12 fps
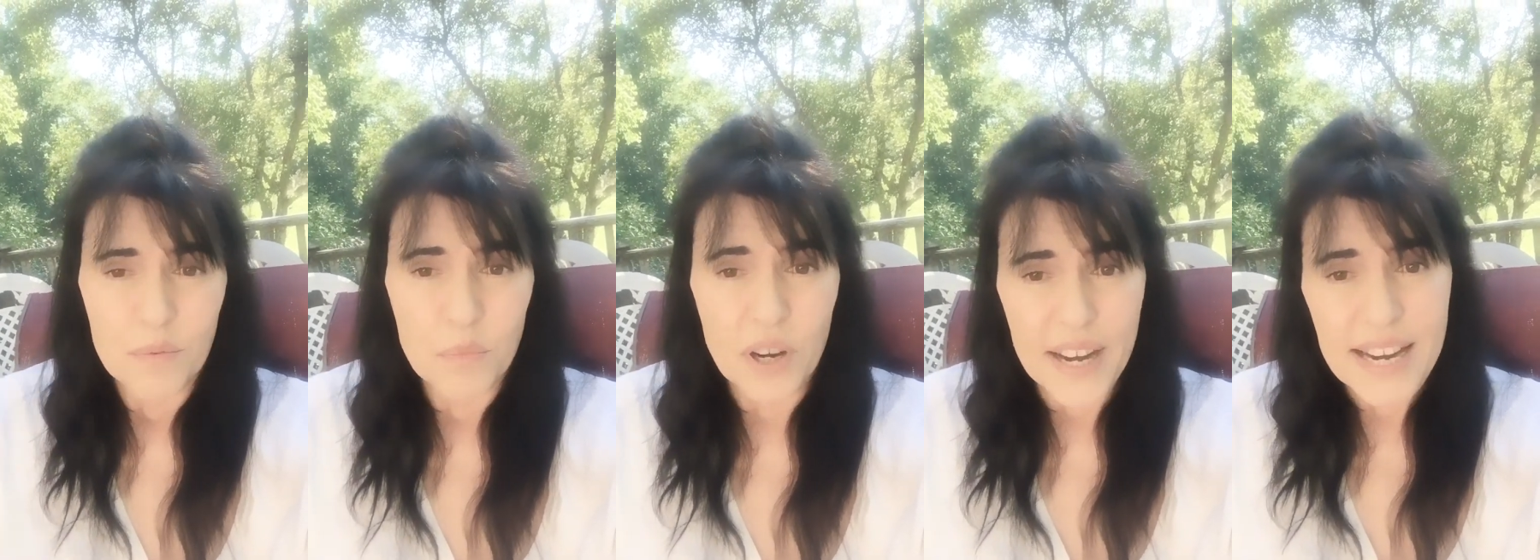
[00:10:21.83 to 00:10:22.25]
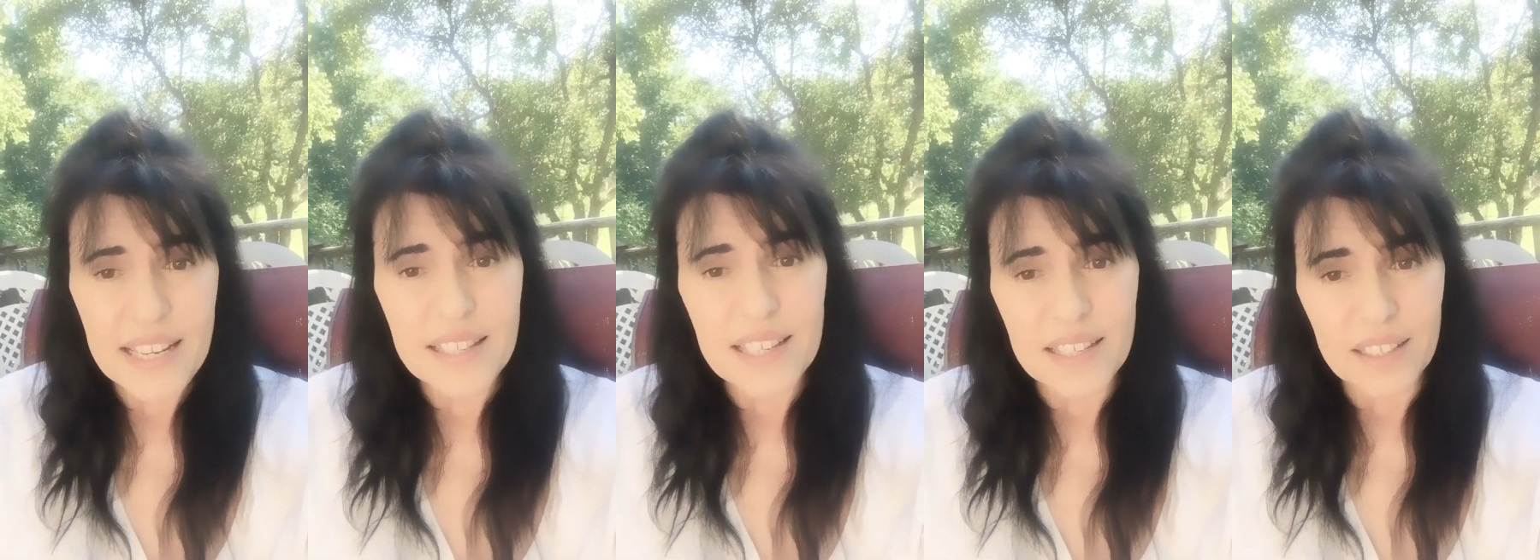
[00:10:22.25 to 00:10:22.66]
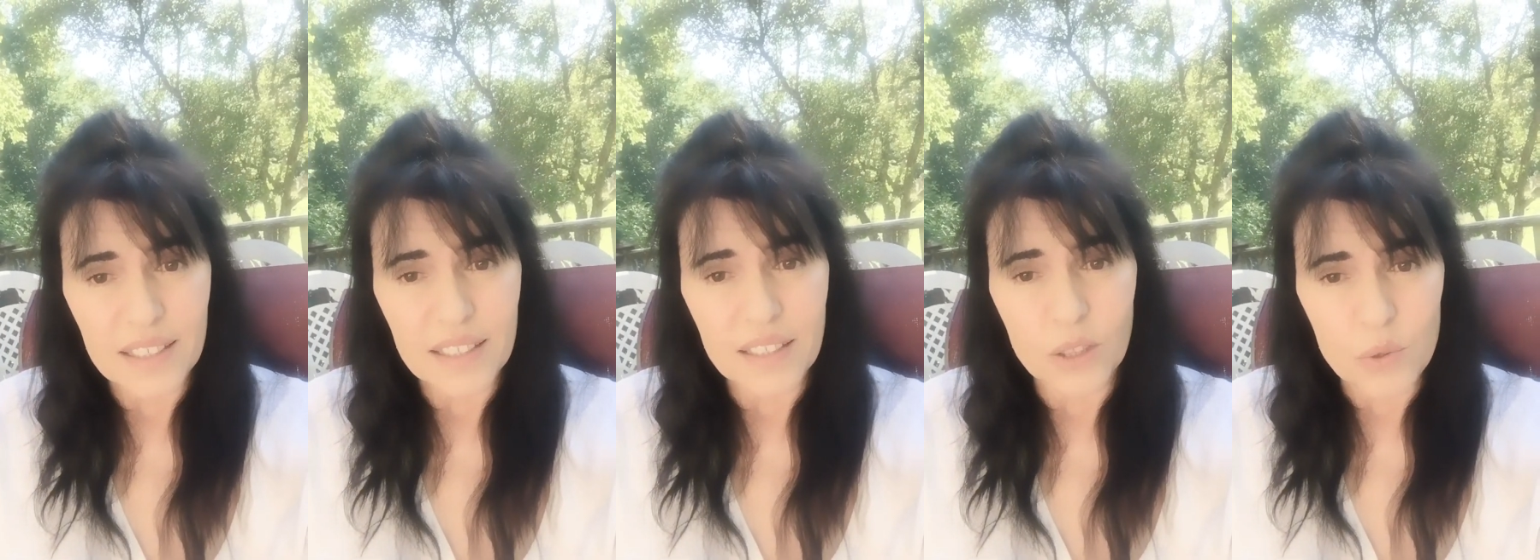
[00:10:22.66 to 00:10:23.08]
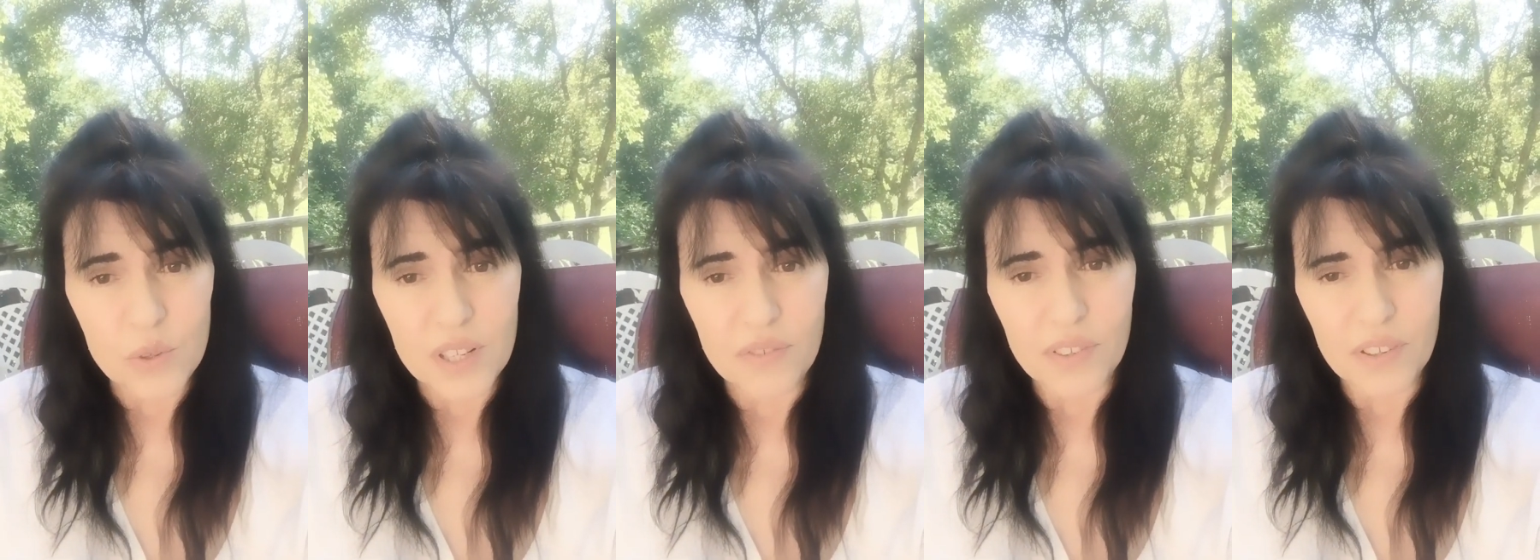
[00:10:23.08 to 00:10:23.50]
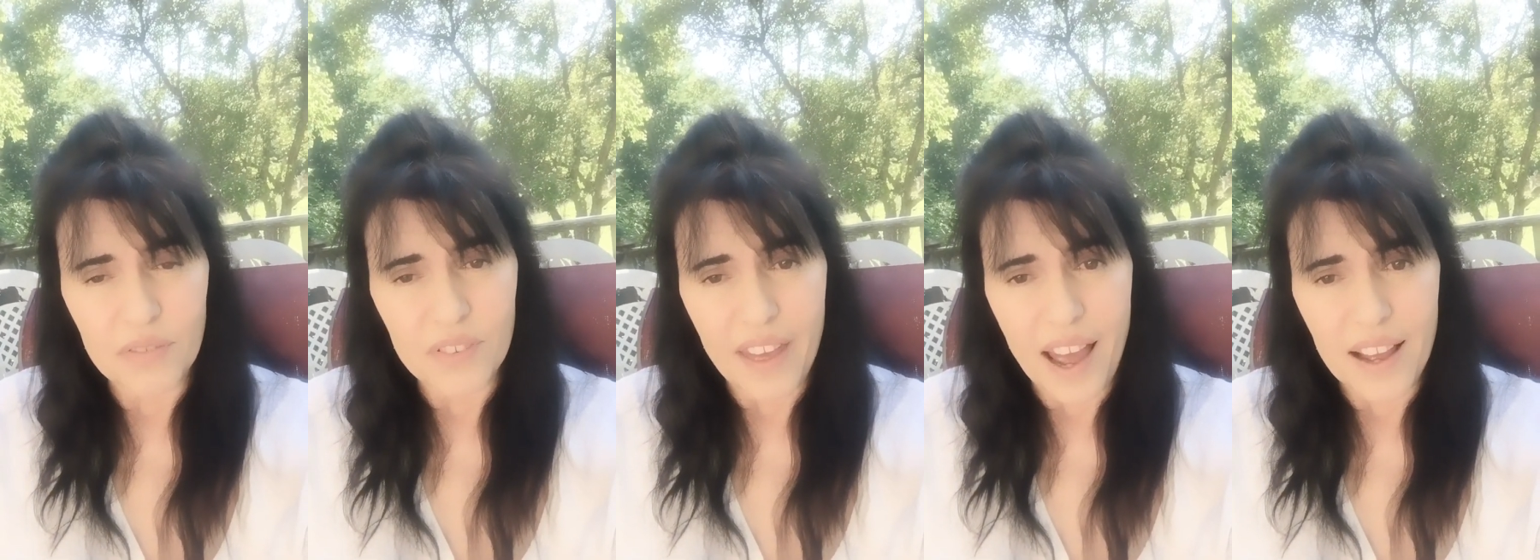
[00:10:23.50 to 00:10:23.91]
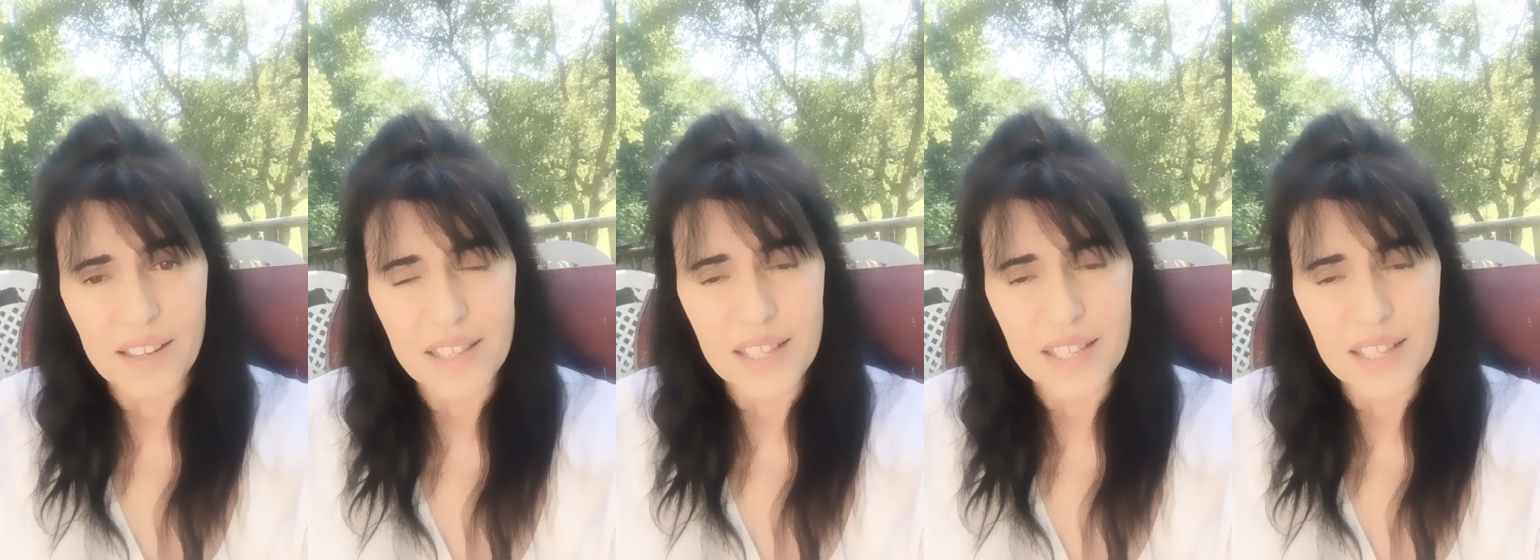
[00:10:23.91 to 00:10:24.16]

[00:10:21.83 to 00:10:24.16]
praised Lucifer for that.